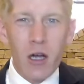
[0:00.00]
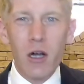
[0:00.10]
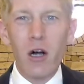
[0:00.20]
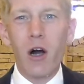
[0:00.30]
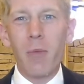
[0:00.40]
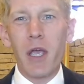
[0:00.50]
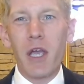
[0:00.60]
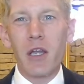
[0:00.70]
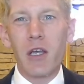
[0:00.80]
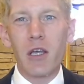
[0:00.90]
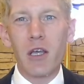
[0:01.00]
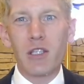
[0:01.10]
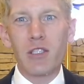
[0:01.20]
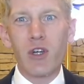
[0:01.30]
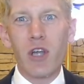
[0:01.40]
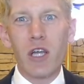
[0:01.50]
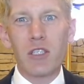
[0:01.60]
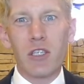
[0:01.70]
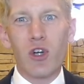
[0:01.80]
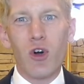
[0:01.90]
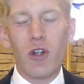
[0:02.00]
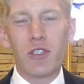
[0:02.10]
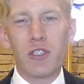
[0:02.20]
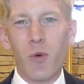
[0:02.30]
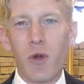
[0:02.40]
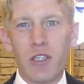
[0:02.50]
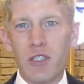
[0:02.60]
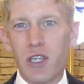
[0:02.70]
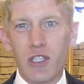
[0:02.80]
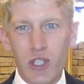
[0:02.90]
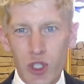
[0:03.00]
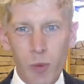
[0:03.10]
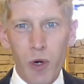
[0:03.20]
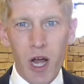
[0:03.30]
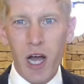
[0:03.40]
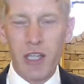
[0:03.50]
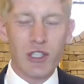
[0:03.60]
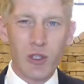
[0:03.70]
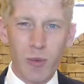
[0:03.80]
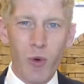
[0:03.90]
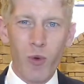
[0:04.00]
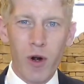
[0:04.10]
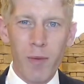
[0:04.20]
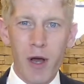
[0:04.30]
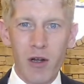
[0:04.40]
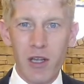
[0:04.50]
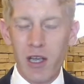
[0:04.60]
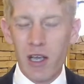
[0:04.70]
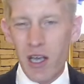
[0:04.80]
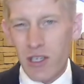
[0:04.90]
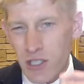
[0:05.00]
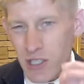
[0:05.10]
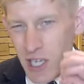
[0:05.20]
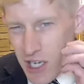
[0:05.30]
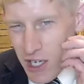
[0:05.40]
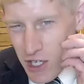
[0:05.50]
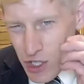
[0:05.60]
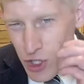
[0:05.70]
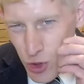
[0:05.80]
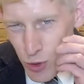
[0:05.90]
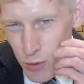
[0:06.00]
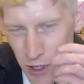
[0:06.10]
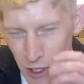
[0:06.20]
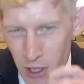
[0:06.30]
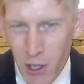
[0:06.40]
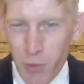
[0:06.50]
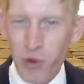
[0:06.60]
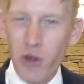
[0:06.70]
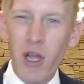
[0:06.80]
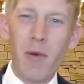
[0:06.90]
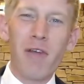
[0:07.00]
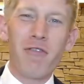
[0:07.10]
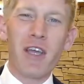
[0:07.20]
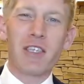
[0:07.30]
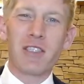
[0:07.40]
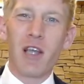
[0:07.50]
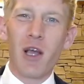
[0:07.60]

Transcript: Oh man, it's so nice and cold. So when it's like super hot, super warm out, I just take an ice cube, put it on my face.